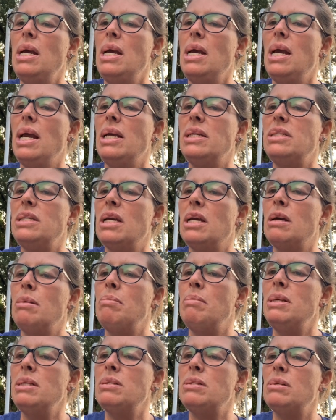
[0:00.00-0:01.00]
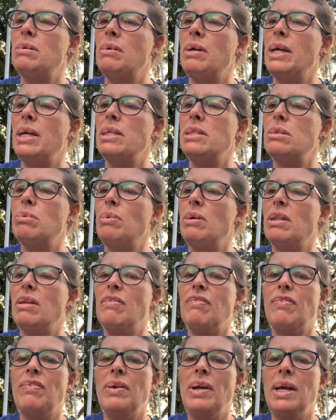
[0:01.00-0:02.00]
and she commiserates with a
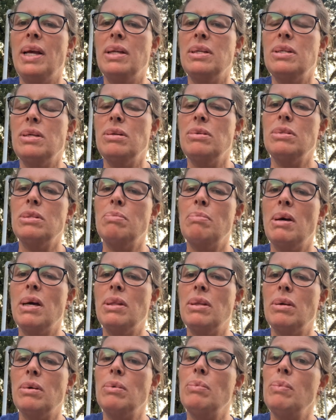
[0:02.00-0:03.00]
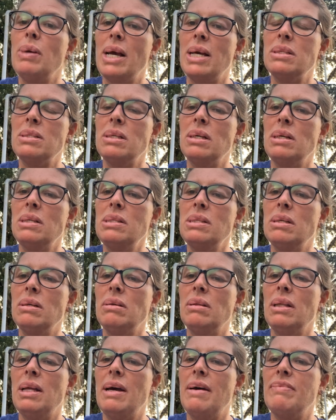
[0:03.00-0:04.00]
friend whose mother has also
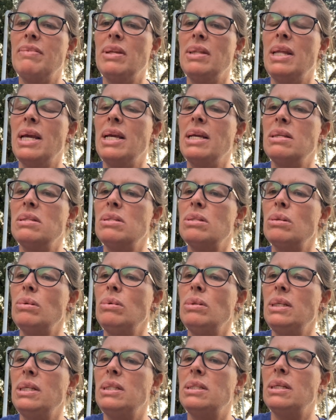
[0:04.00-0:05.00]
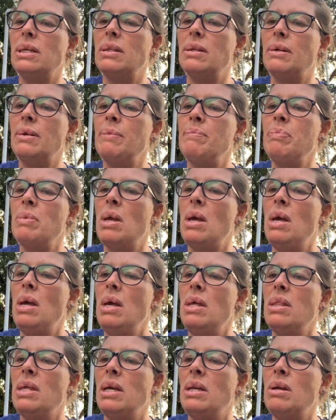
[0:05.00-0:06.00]
left, and they console each other.
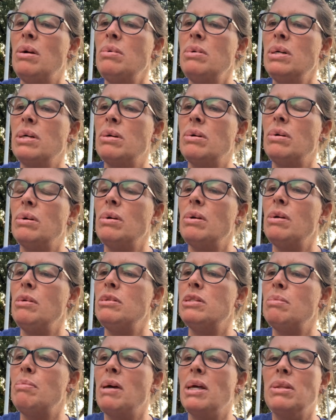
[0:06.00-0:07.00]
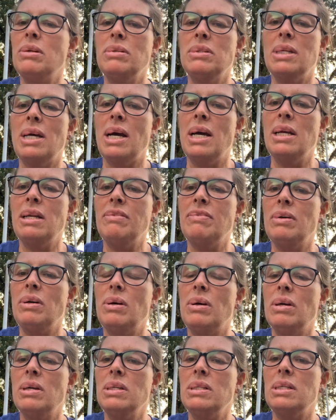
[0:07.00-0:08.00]
They know a girl whose mother died of a
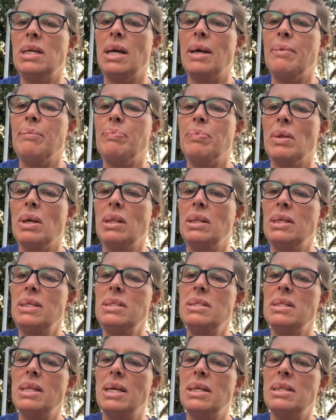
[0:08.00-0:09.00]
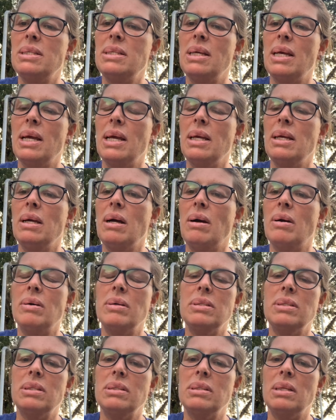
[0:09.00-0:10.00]
heart attack. At least they say.
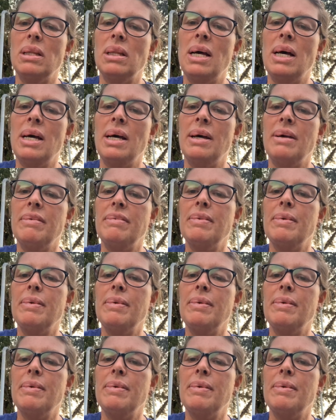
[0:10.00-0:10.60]
Ours is alive.